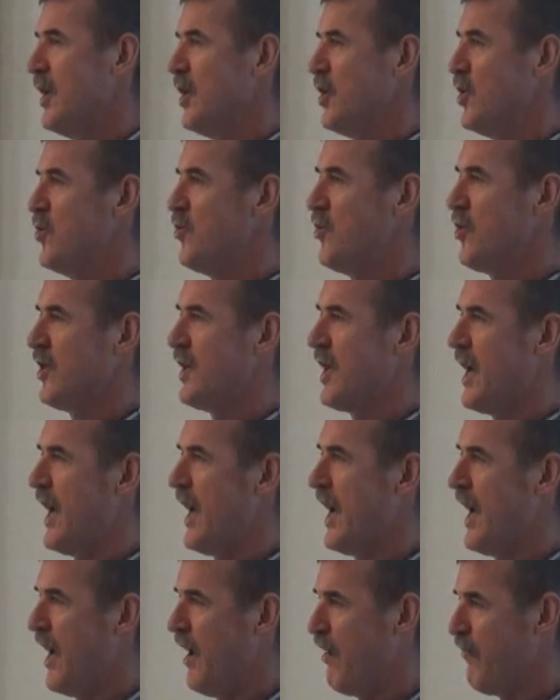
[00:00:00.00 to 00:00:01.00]
you can
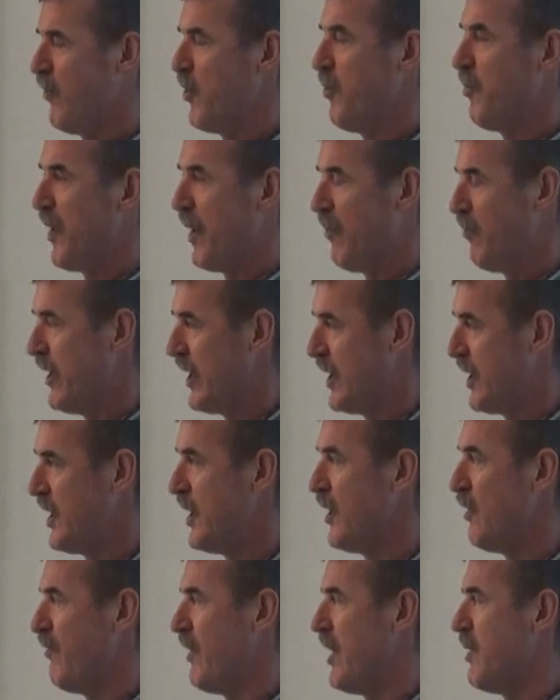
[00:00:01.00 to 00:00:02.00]
have the public
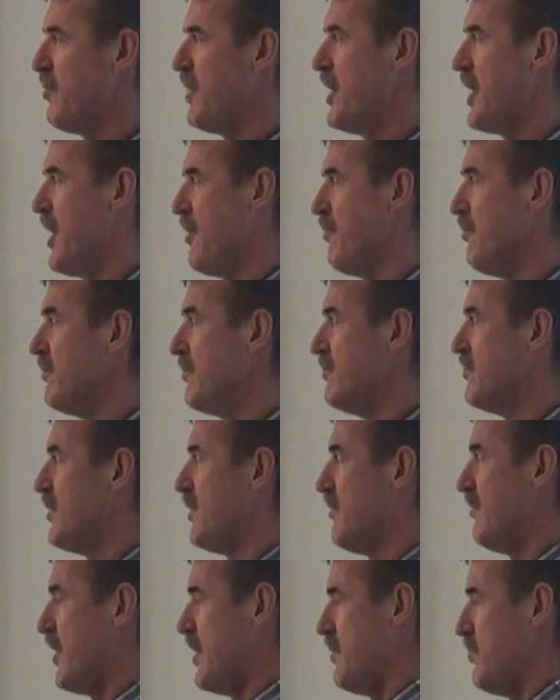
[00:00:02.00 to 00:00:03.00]
key of IBM
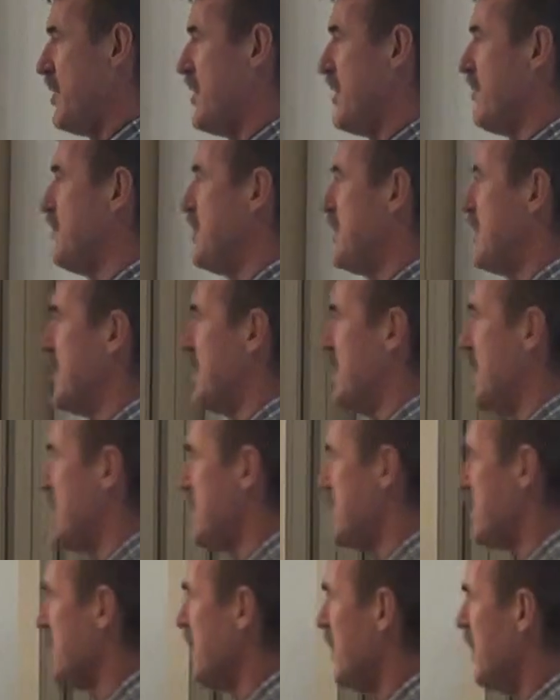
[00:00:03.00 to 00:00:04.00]

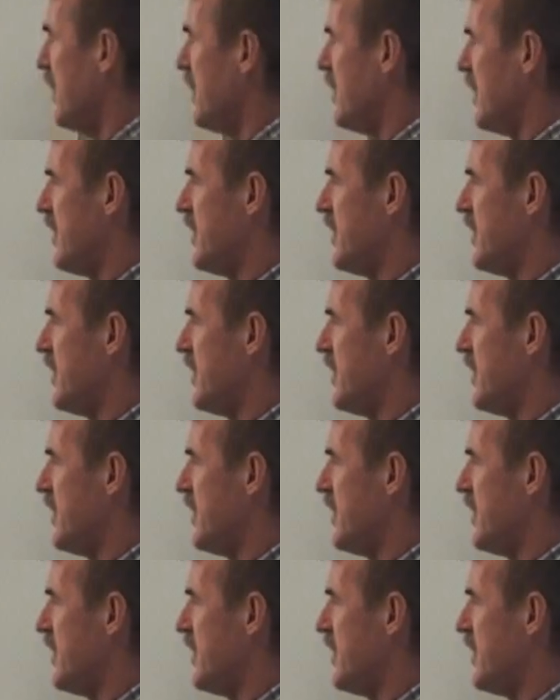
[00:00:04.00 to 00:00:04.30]
DNS,